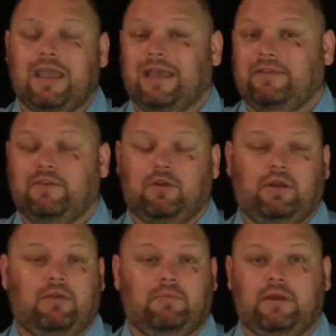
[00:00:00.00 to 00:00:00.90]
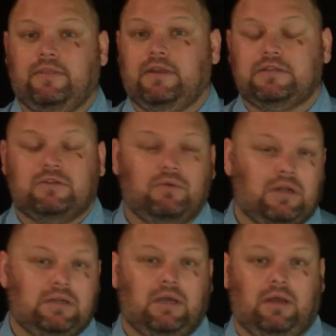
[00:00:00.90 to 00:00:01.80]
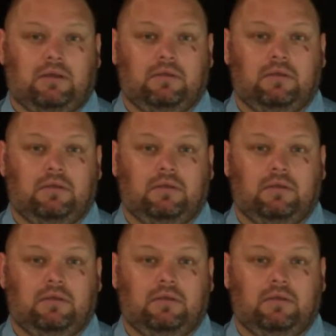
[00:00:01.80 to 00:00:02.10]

And if they don't have money, they just don't get it done.